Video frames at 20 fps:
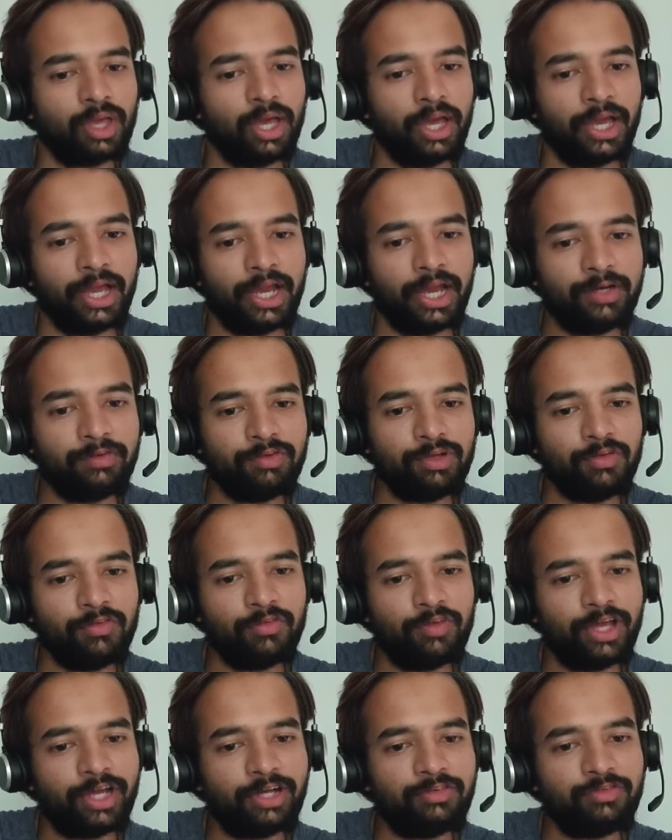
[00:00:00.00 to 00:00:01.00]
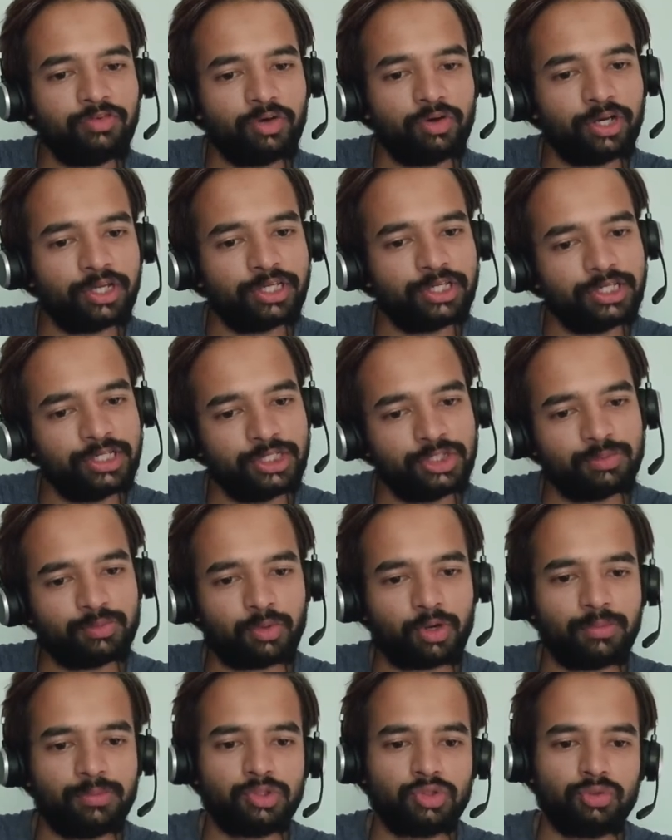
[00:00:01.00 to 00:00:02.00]
it will wait for each
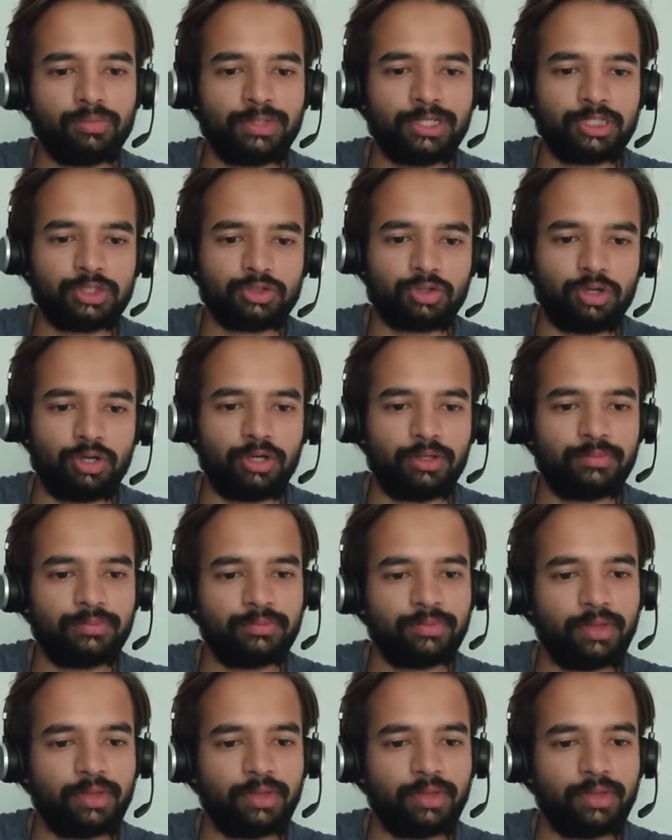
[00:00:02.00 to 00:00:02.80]
promise to be resolved.